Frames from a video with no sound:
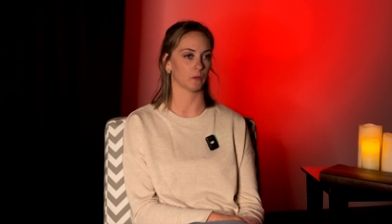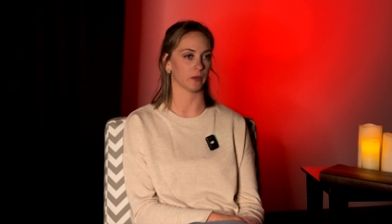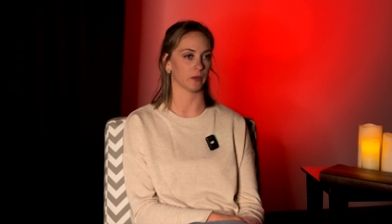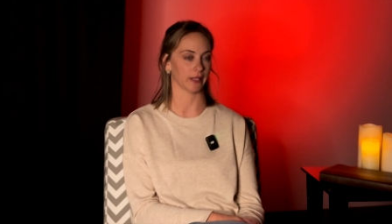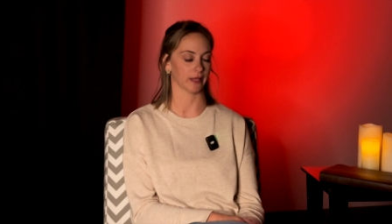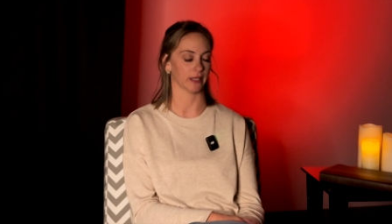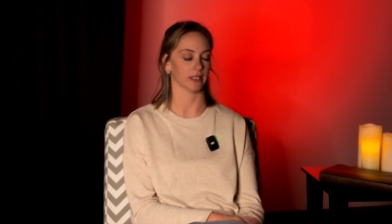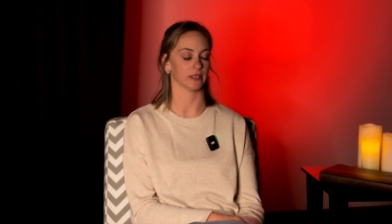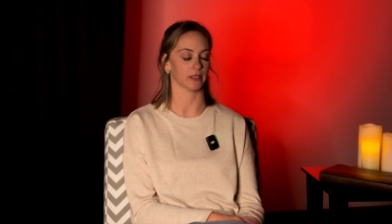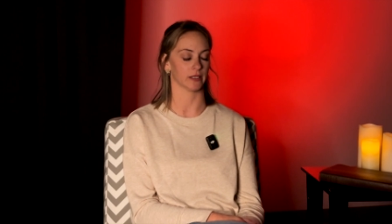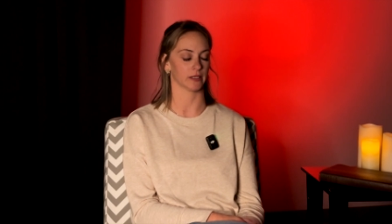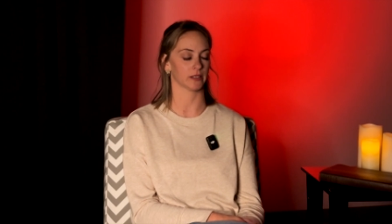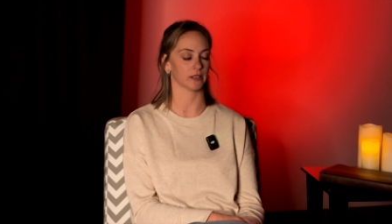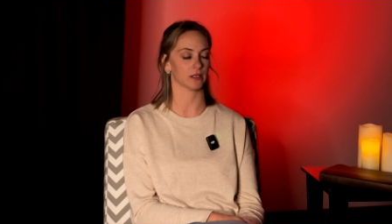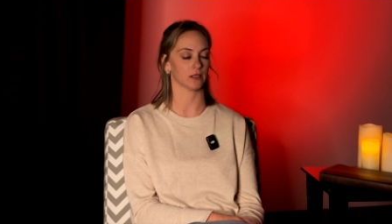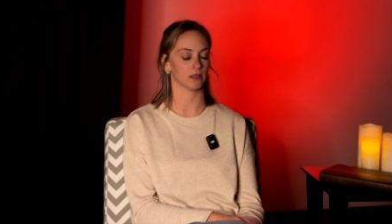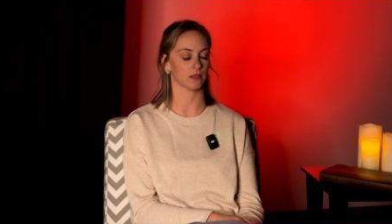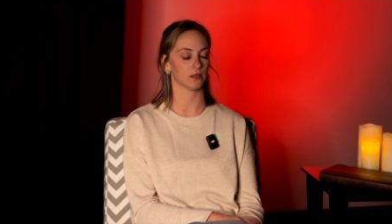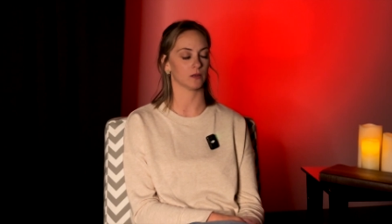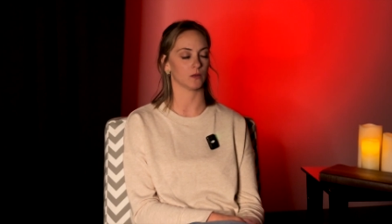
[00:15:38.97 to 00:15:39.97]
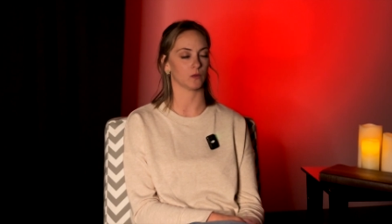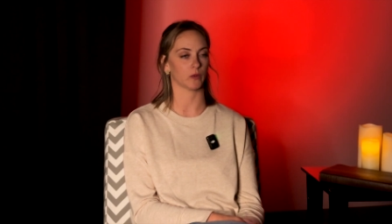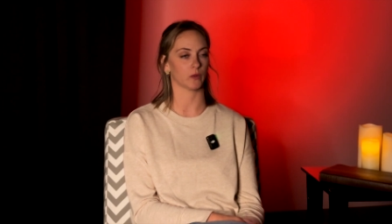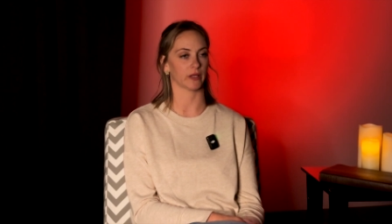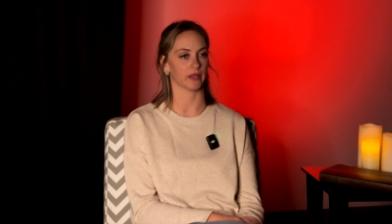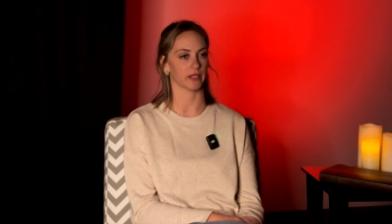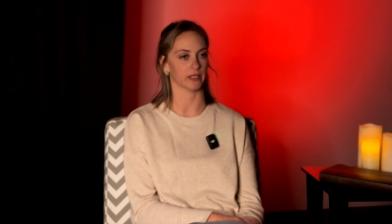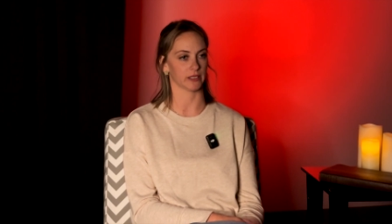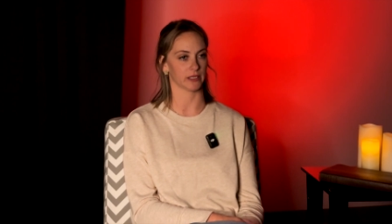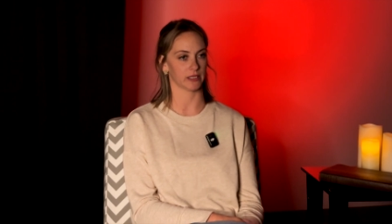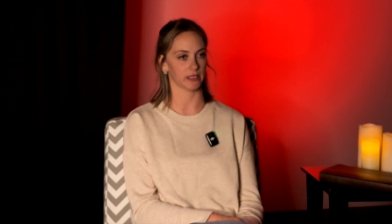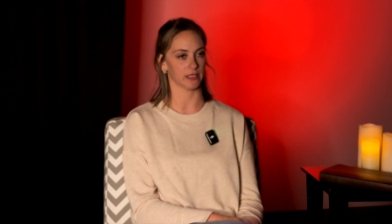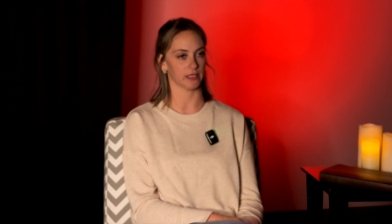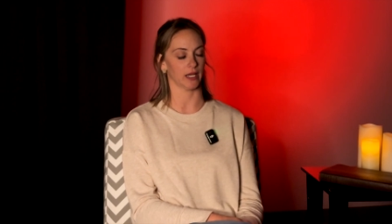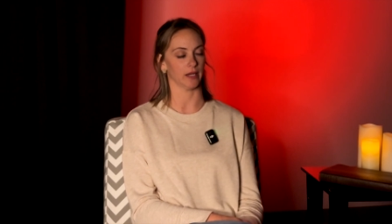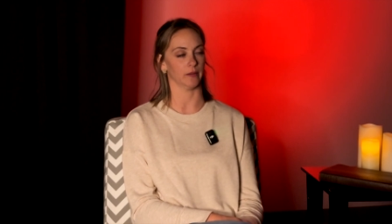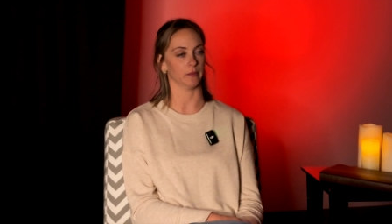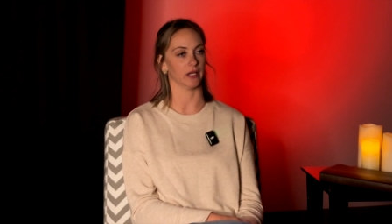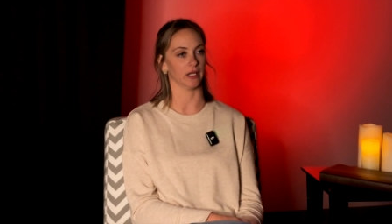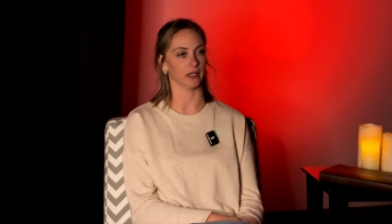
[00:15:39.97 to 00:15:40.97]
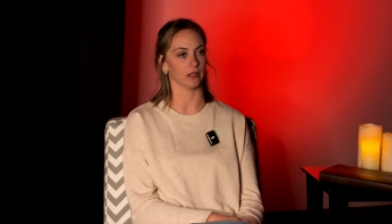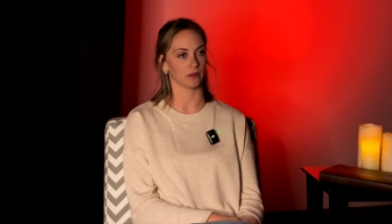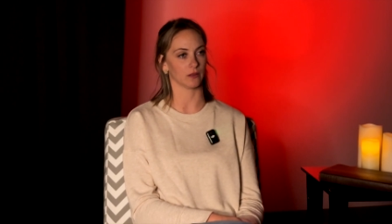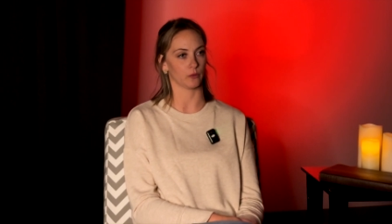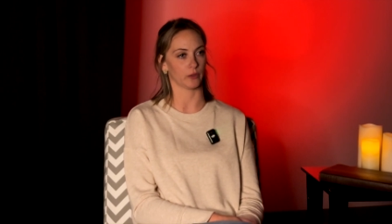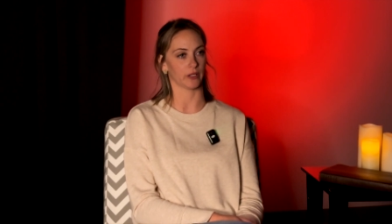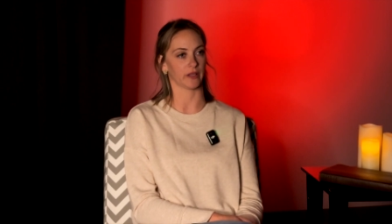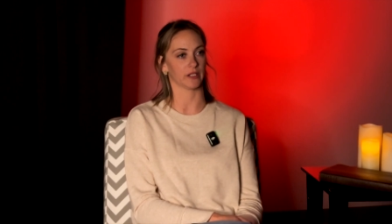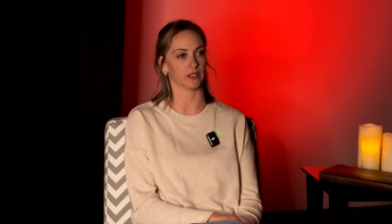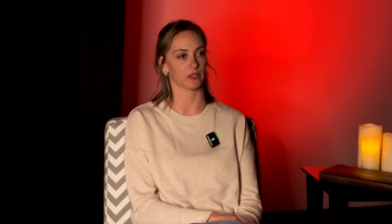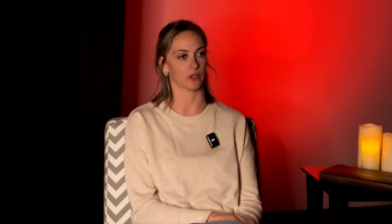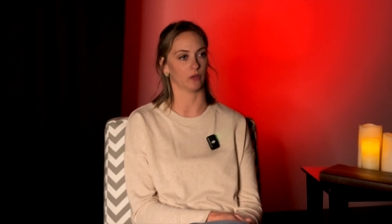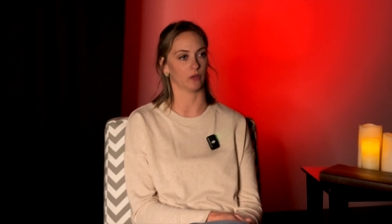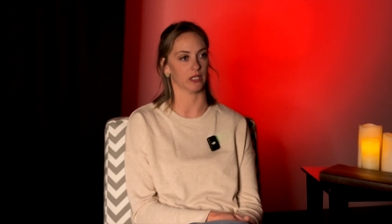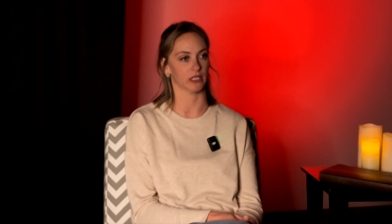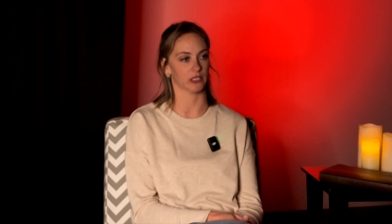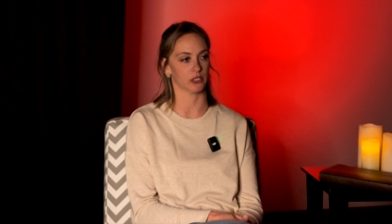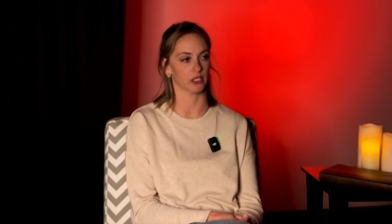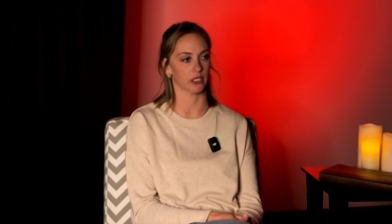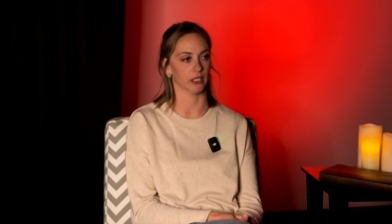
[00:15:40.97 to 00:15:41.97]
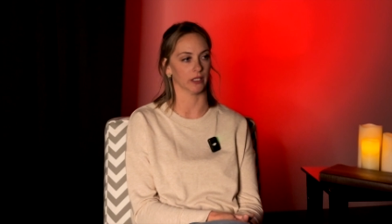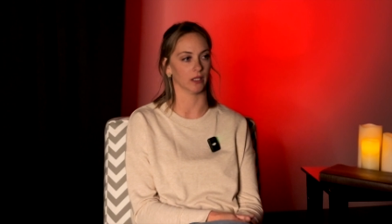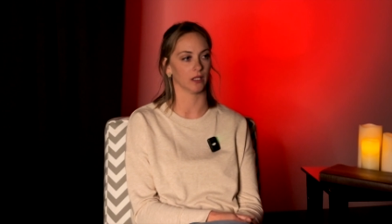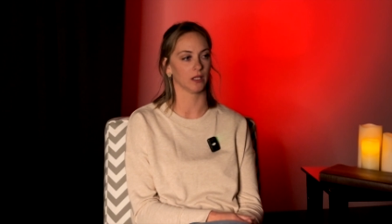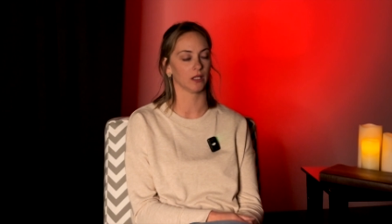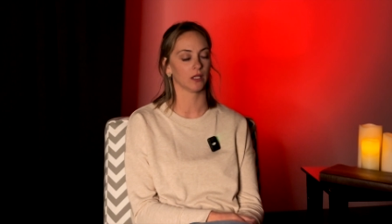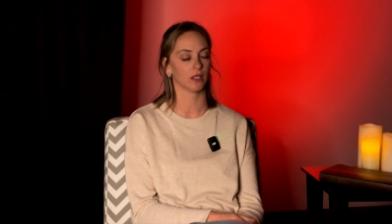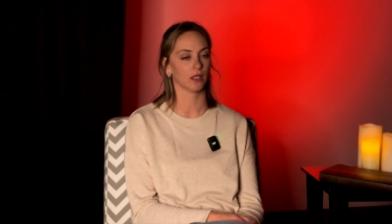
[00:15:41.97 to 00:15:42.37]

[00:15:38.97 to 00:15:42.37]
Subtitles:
with his statement, with his question.